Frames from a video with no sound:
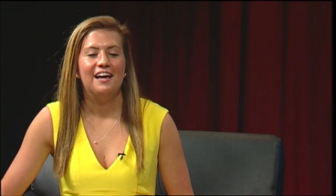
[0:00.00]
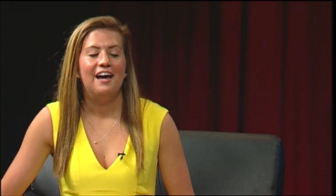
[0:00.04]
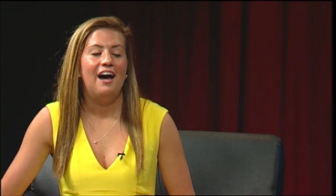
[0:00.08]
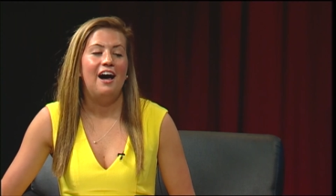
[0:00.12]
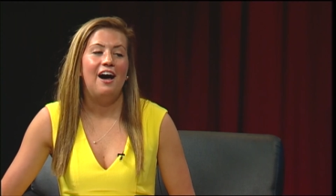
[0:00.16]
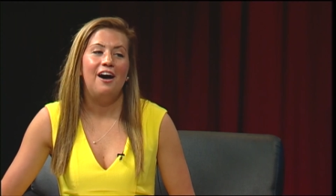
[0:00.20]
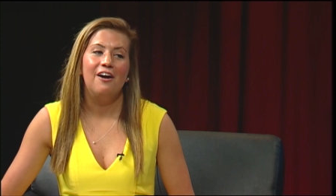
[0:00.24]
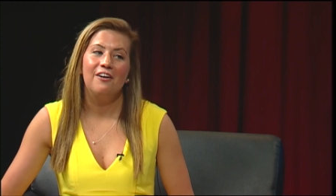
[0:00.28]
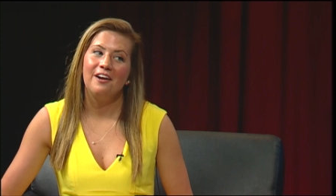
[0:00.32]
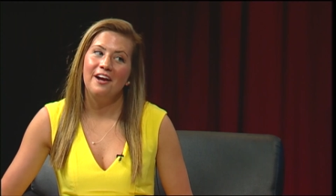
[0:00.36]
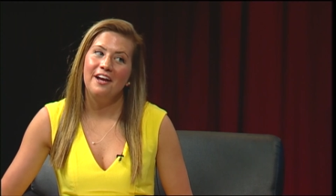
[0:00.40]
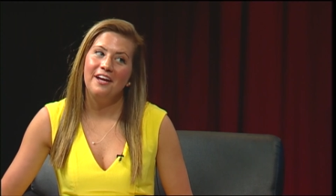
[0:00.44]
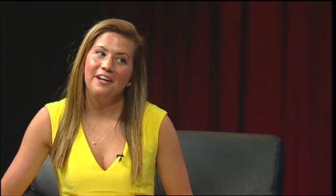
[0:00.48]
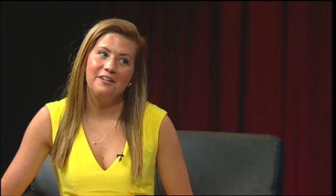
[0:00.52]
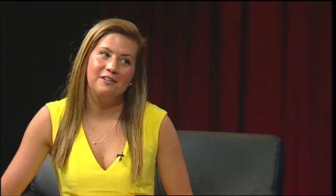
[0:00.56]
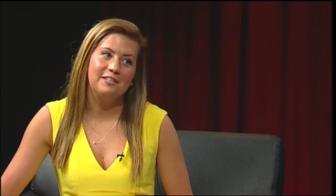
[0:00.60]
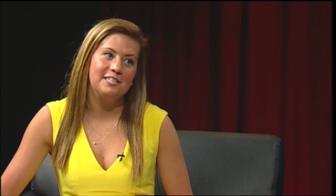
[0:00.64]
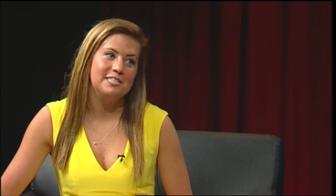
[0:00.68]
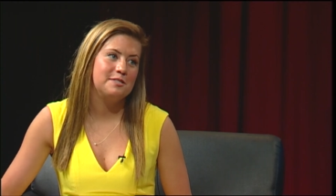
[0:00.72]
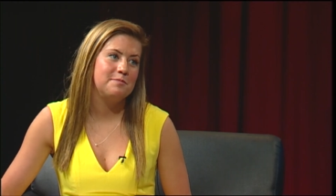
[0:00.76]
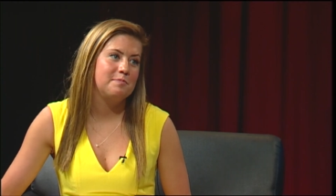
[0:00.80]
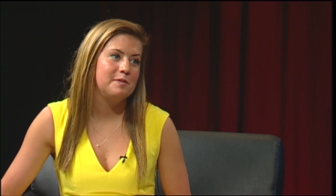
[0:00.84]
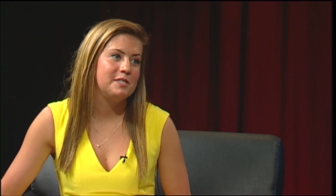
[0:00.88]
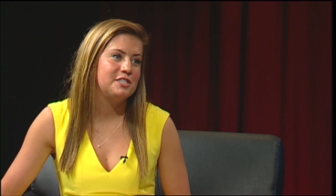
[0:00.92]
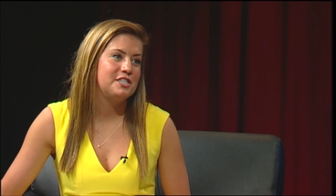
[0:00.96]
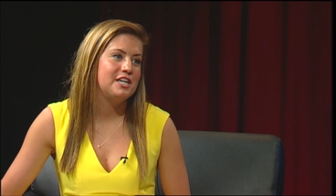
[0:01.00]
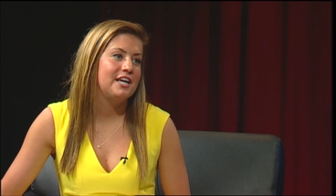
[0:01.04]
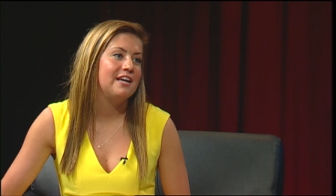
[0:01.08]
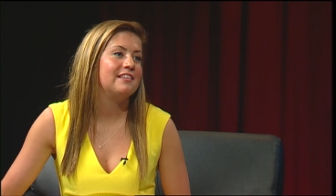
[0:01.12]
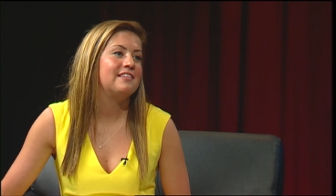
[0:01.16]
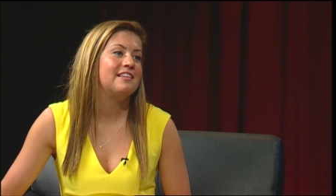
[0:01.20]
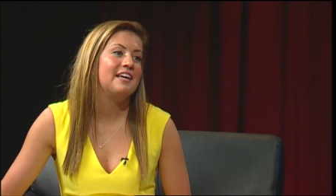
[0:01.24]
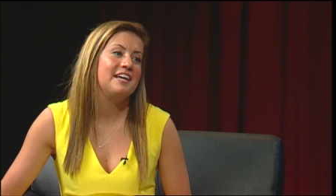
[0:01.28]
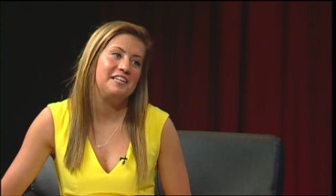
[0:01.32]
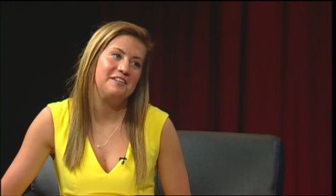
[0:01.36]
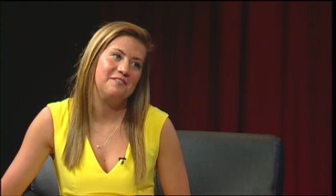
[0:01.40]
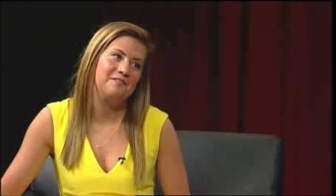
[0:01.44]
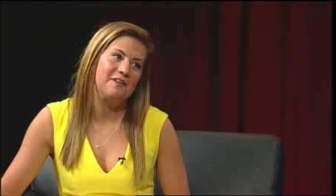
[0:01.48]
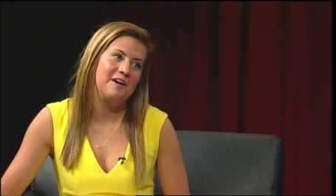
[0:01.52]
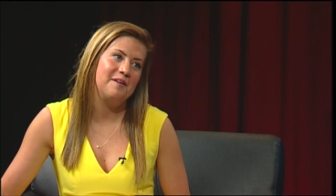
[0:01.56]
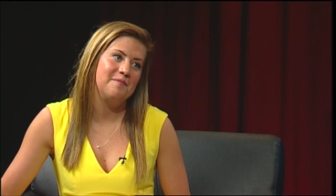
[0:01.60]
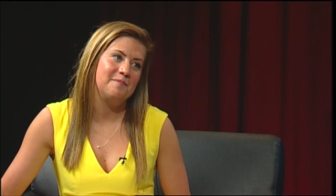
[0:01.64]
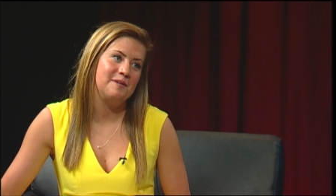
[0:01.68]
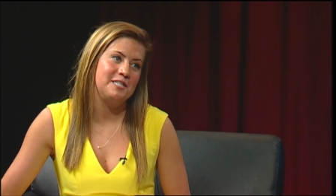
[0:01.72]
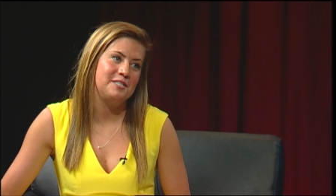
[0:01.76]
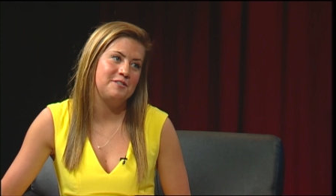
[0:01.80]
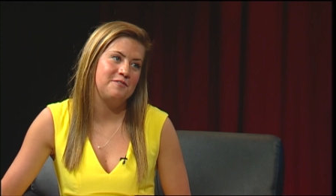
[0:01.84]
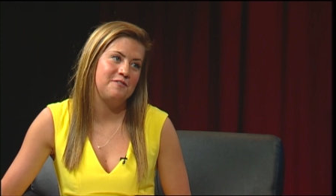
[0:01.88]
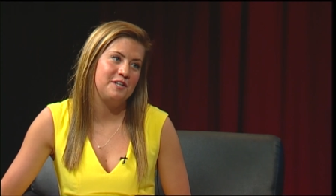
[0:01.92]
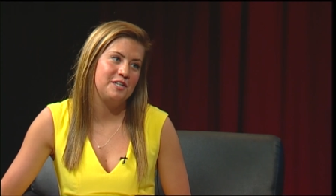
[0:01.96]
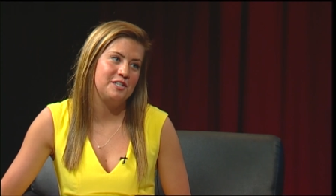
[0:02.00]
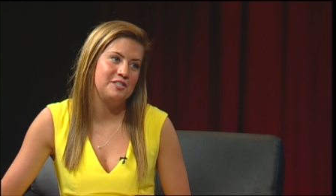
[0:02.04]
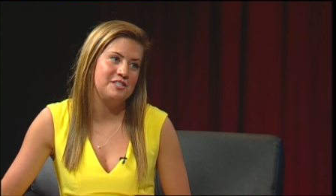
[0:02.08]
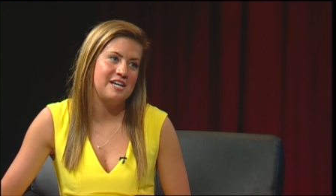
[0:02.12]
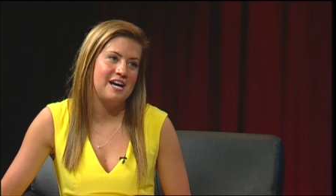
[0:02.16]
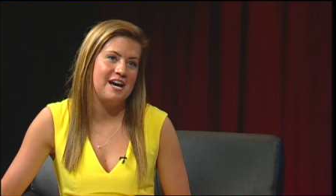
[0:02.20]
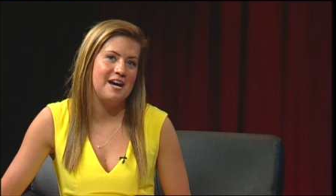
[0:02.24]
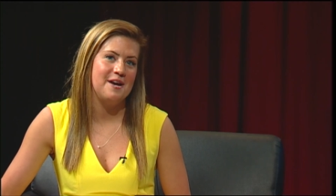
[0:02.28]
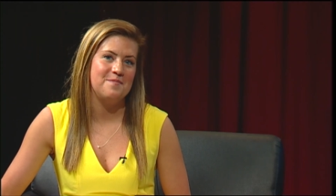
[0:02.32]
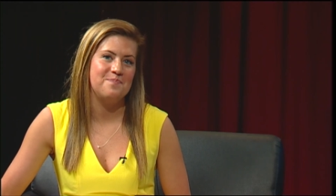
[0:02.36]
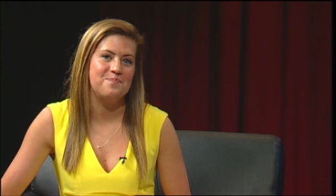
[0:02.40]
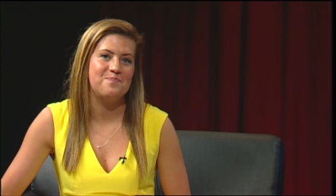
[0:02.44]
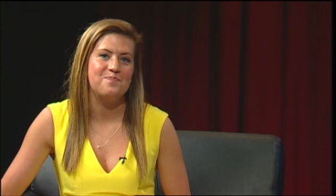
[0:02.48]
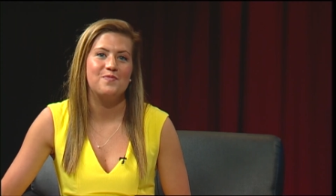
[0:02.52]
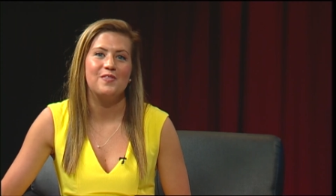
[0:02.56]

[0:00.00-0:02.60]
All right, Chris Picher, thank you very much for your time.